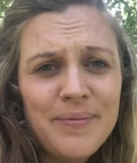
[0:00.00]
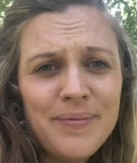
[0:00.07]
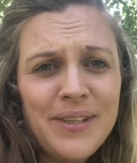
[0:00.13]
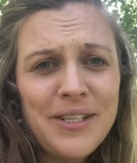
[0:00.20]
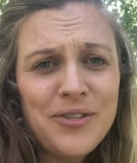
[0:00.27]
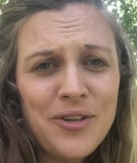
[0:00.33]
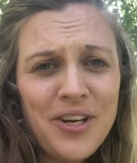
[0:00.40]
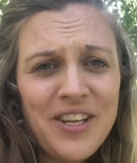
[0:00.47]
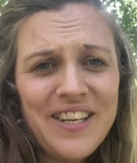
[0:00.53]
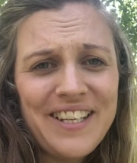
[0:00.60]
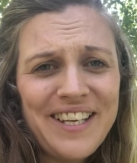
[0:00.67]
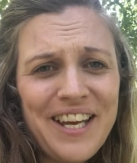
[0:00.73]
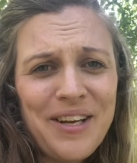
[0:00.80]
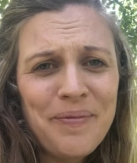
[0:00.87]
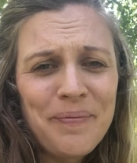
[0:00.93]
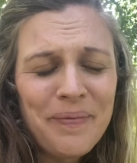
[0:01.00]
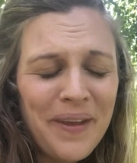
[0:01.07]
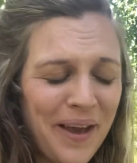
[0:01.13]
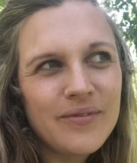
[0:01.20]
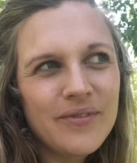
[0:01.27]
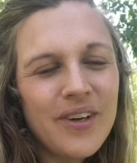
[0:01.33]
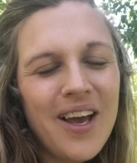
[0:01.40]
Let's try that again.
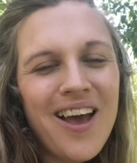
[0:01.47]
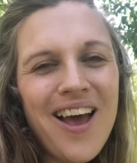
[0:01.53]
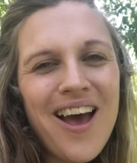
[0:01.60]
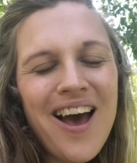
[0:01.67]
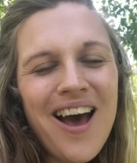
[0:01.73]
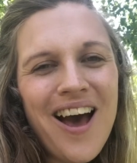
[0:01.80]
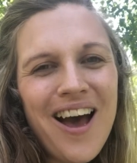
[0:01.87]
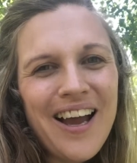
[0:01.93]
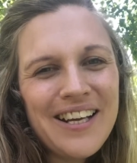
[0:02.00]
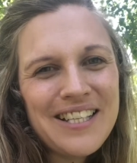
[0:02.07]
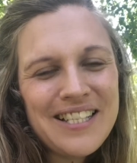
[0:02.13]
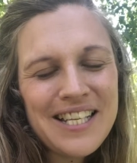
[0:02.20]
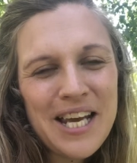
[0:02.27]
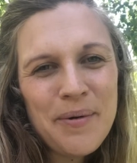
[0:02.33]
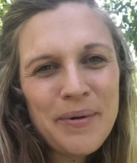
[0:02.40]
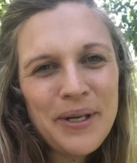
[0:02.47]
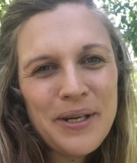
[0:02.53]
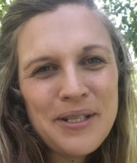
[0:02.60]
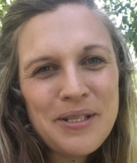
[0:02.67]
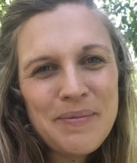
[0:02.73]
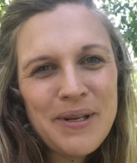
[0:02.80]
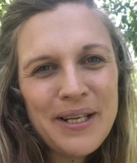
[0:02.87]
Hi, today we're
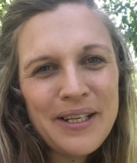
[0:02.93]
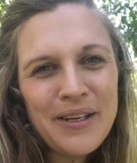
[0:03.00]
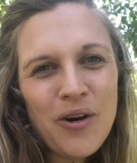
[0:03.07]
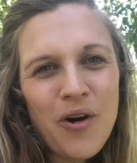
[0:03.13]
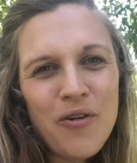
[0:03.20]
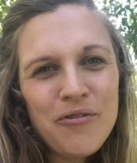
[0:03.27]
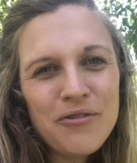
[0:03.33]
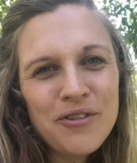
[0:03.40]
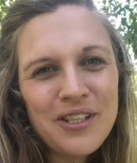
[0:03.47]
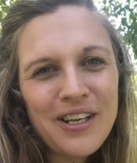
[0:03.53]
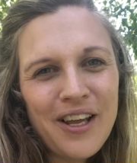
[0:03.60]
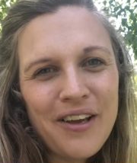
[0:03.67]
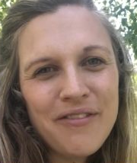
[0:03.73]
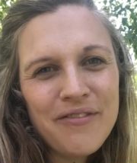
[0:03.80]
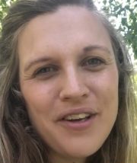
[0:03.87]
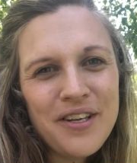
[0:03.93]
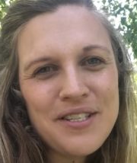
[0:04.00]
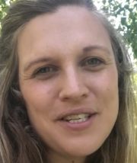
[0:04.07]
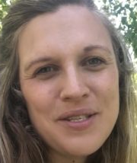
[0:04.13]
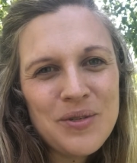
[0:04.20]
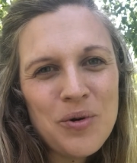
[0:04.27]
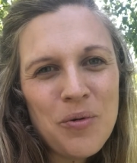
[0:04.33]
going to be looking at off-grid life
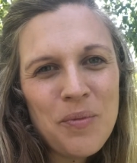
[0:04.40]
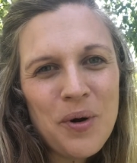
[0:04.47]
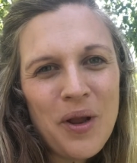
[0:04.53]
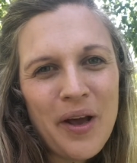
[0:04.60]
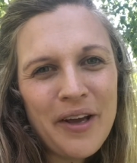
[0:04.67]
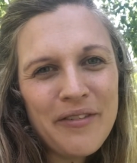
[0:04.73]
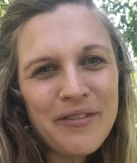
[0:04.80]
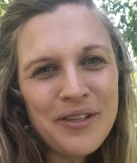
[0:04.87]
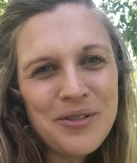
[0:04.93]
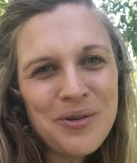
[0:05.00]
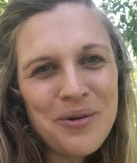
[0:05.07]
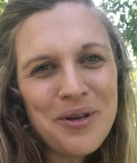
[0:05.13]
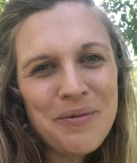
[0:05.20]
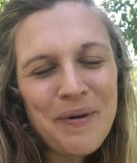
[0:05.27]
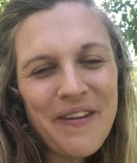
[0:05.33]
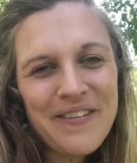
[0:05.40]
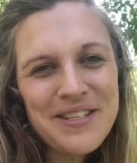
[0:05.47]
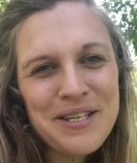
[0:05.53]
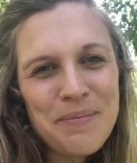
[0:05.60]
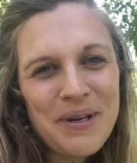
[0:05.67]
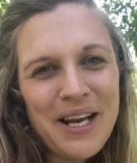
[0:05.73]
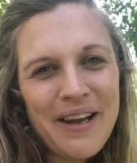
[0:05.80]
versus normal life and talking about the
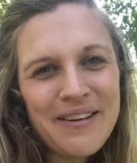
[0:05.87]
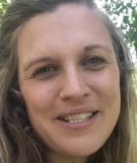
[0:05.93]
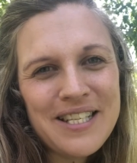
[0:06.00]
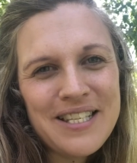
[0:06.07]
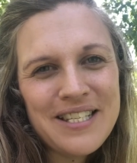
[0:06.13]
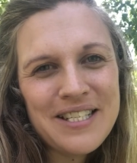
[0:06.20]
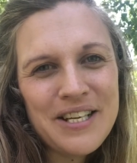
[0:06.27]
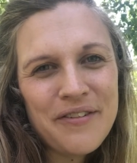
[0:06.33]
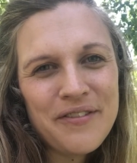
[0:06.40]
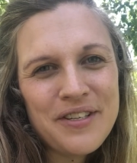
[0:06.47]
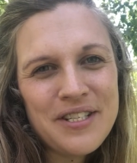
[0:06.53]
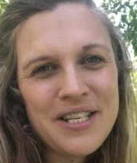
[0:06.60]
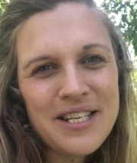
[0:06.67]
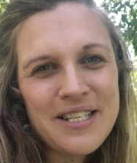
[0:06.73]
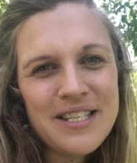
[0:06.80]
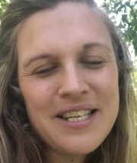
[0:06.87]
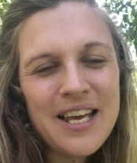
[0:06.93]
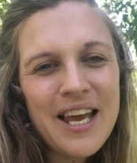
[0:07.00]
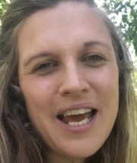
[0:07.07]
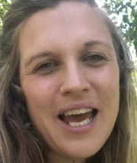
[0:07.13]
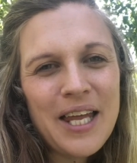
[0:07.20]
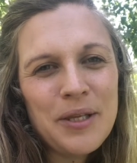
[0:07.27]
similarities and differences
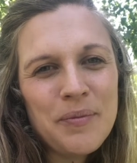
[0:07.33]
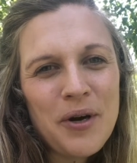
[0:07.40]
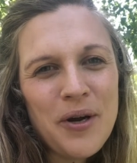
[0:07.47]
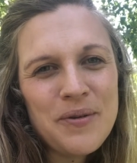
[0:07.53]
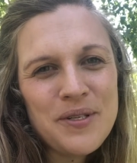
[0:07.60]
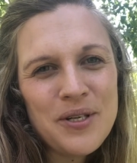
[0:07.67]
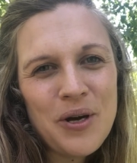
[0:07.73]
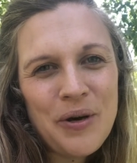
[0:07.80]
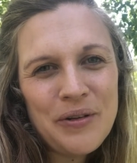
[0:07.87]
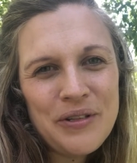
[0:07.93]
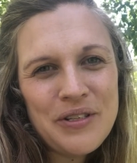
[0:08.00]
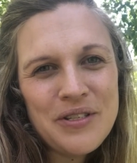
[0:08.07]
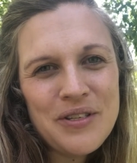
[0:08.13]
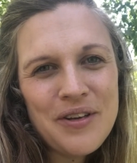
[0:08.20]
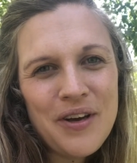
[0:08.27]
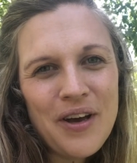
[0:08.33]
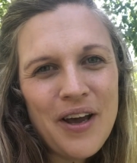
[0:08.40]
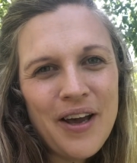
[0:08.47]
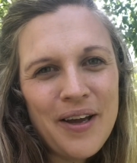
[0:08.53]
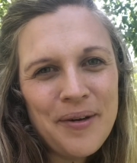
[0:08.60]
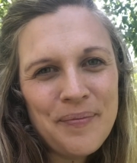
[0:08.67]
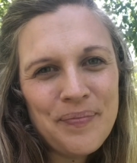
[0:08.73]
and the pros and cons
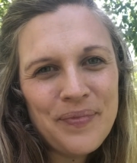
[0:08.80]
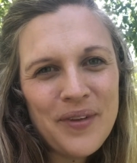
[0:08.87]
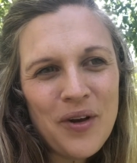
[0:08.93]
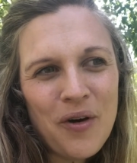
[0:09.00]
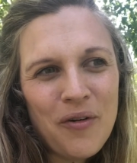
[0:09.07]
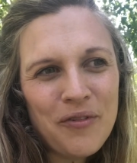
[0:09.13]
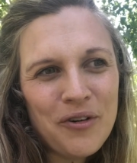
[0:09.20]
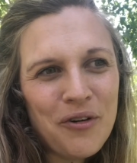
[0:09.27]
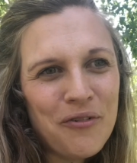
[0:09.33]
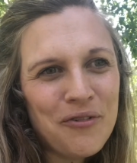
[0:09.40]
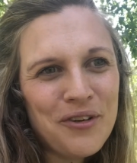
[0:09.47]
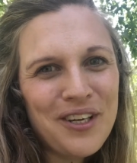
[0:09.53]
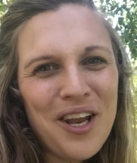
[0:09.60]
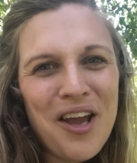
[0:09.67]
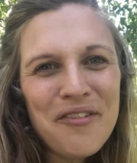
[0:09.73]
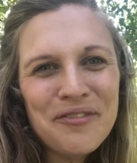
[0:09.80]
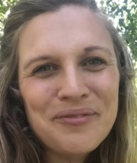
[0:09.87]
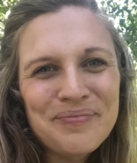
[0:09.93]
of an off-grid life.